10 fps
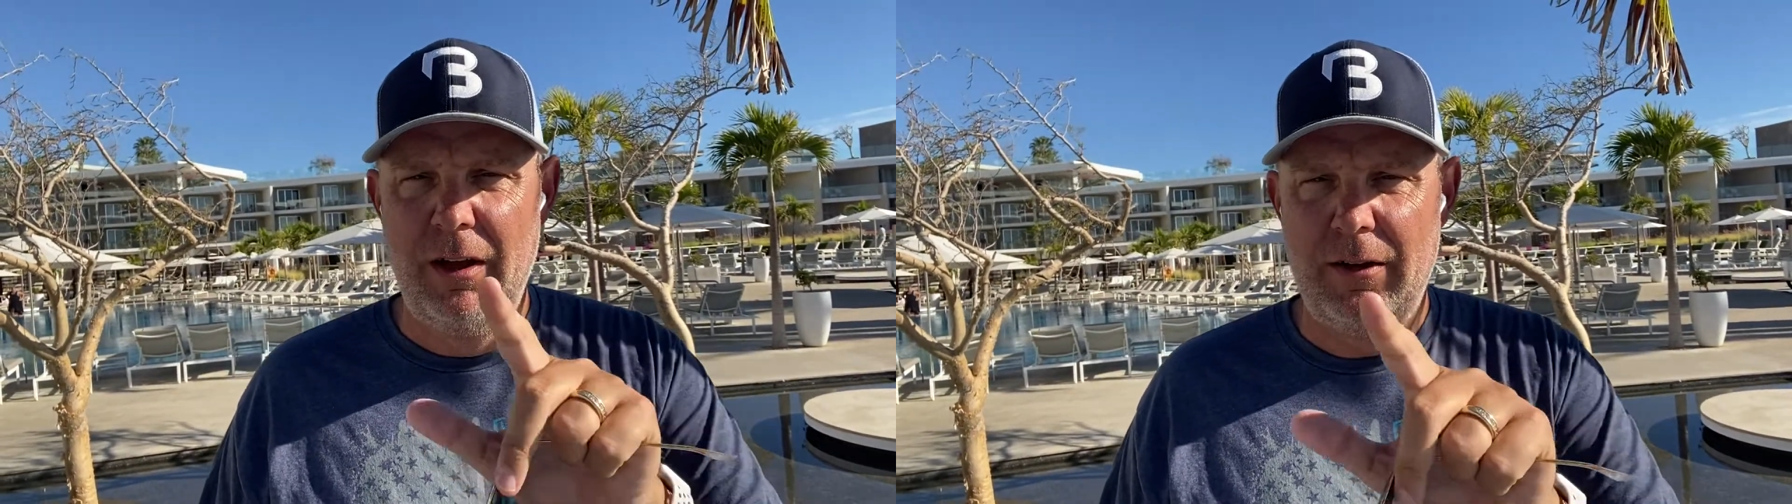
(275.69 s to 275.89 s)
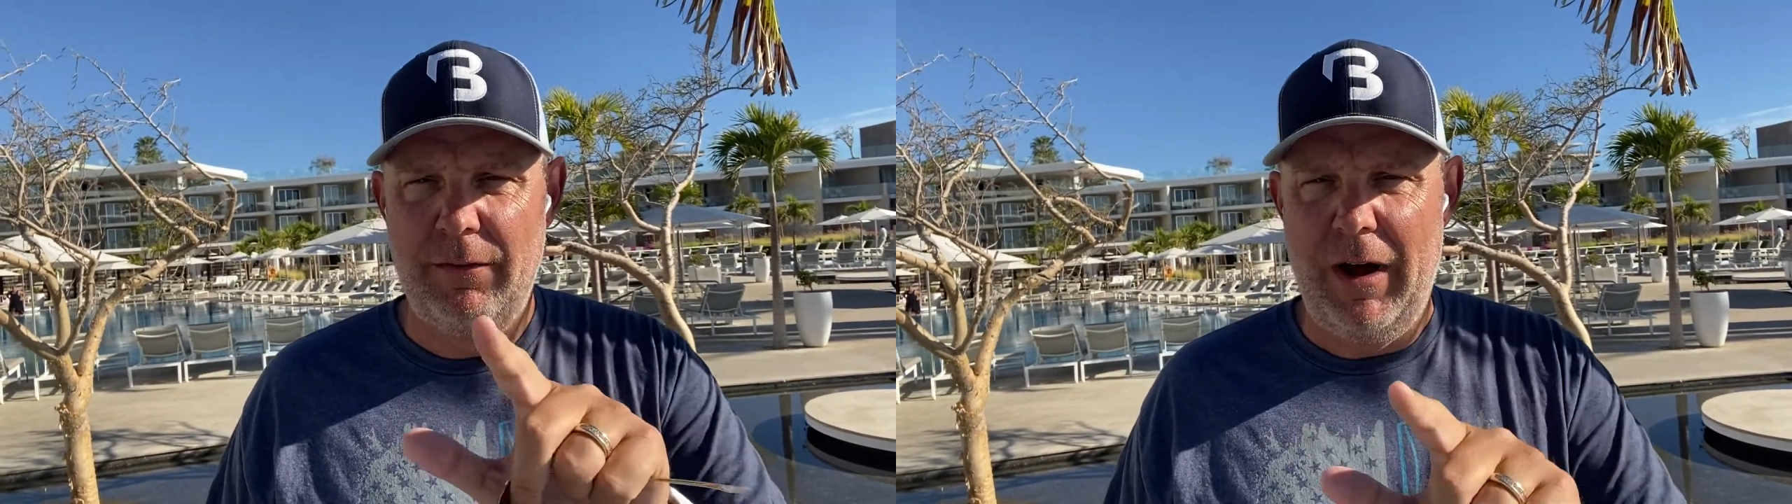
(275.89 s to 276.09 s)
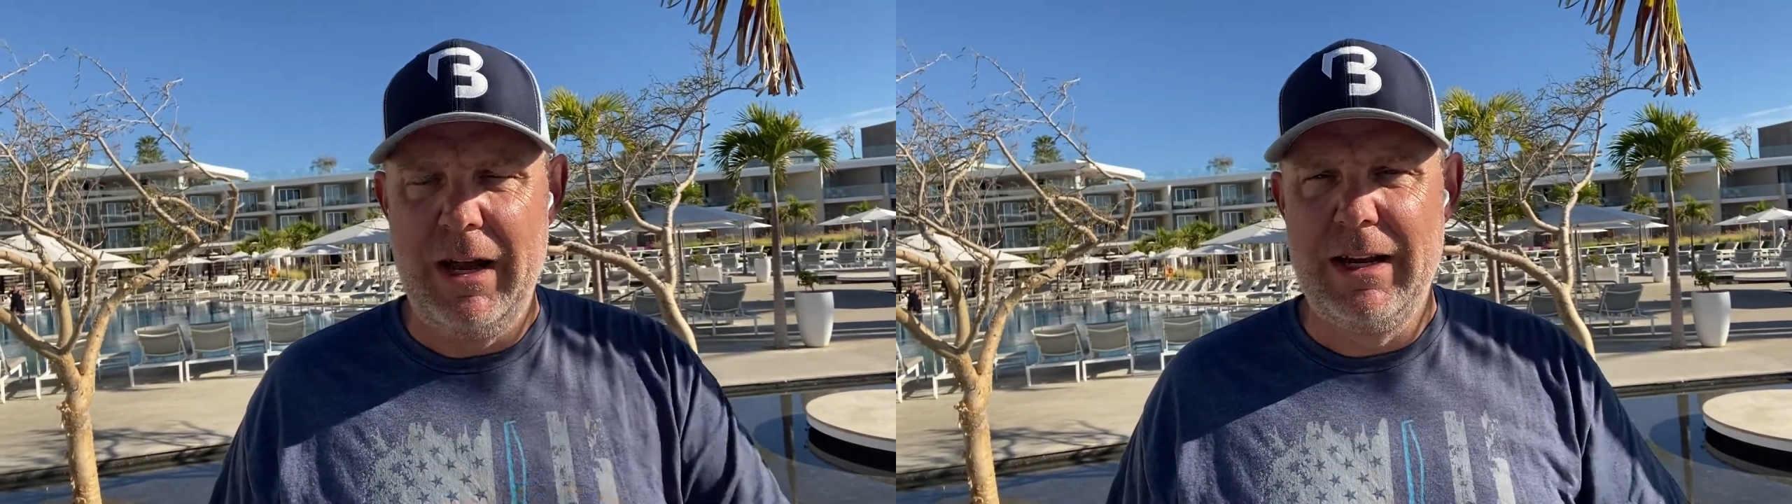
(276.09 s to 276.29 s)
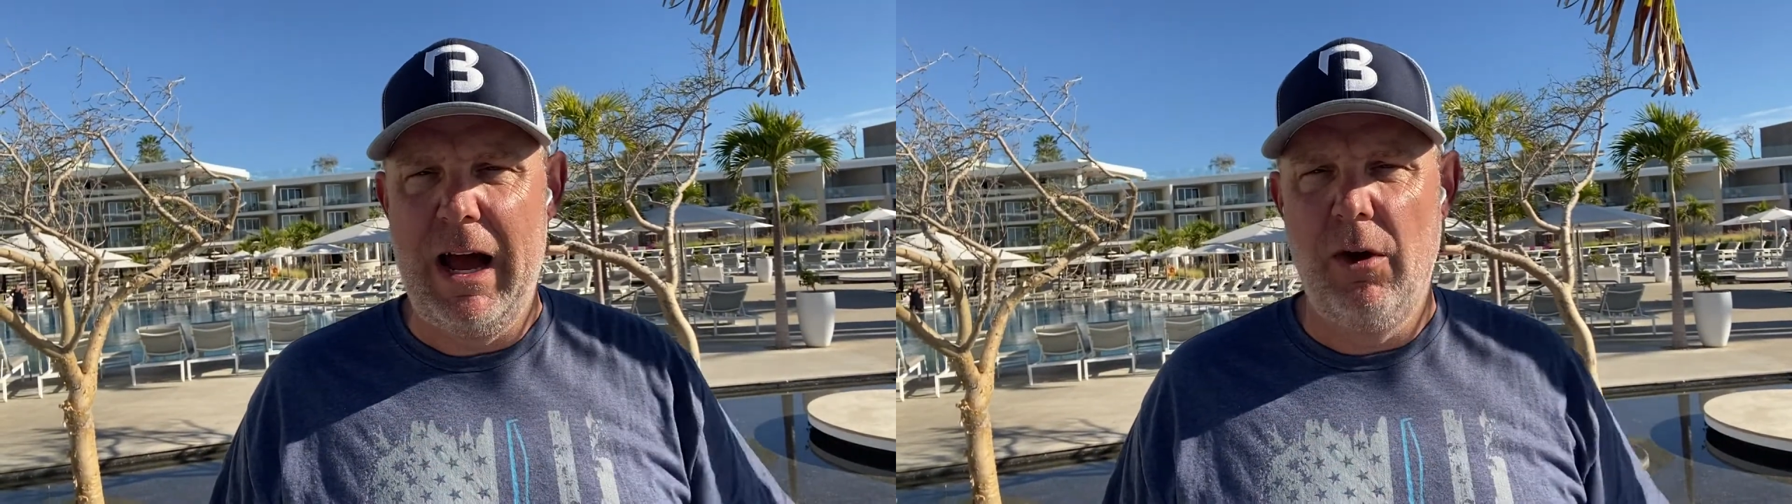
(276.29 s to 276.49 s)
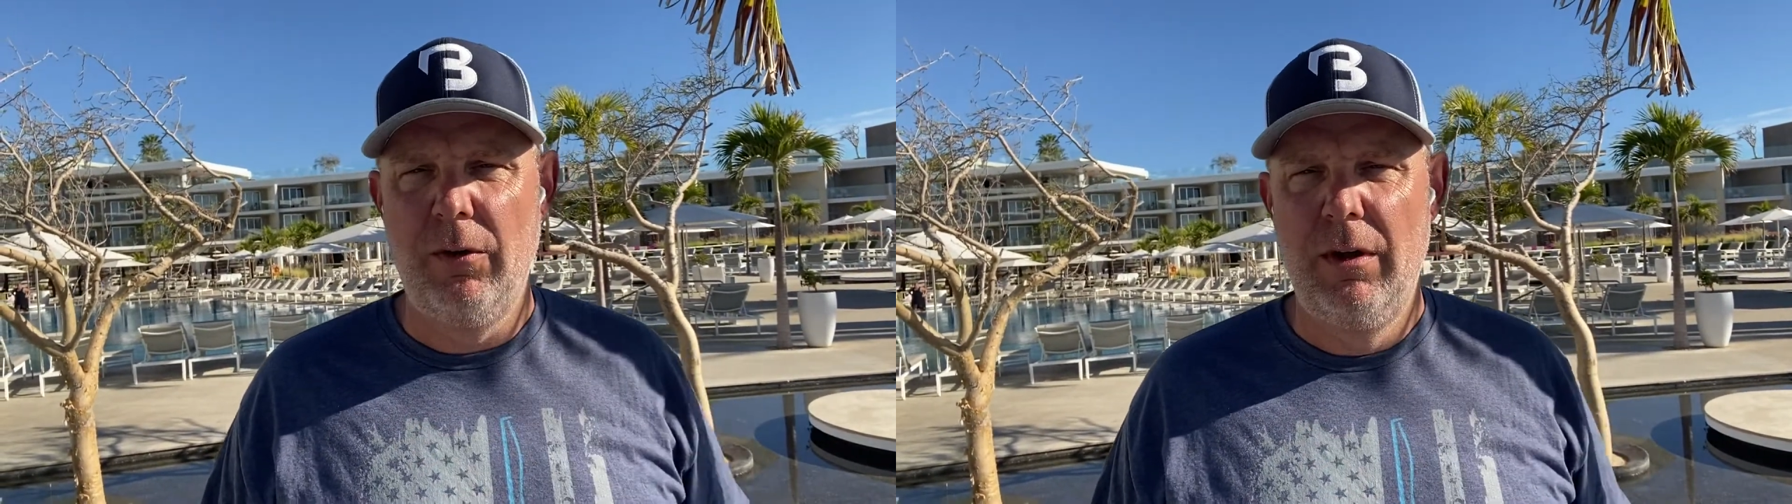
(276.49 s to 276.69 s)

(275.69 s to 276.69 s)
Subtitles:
to find out